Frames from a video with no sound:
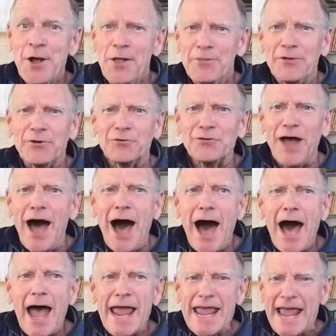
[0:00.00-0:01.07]
There's a
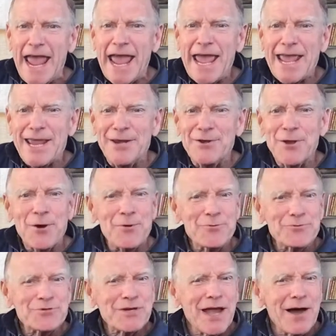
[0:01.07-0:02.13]
high A
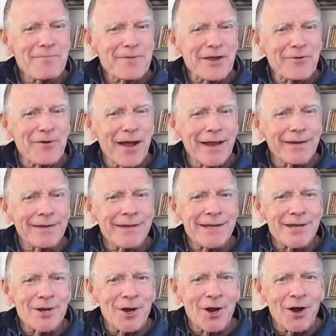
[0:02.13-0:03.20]
note coming right
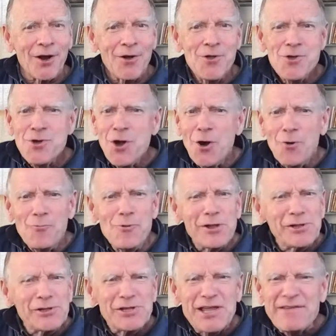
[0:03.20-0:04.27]
here.
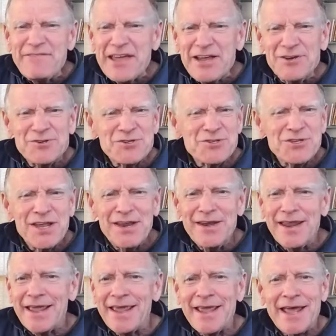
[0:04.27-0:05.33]
Will Livingston
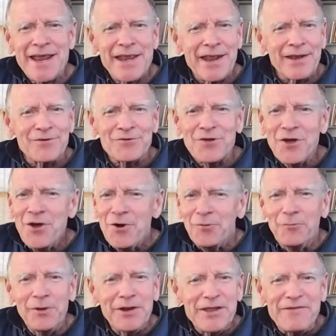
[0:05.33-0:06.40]
hit it?
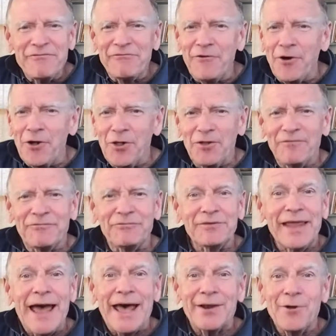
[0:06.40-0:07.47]
Will he fall
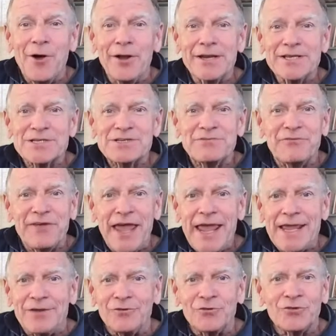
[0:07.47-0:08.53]
flat on his
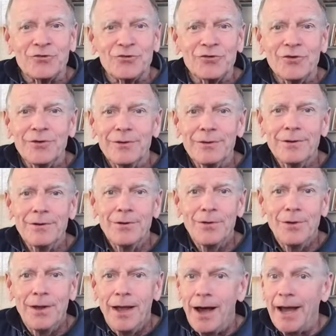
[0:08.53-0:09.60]
face?
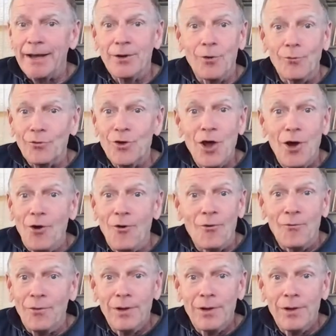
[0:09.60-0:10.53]
I don't know.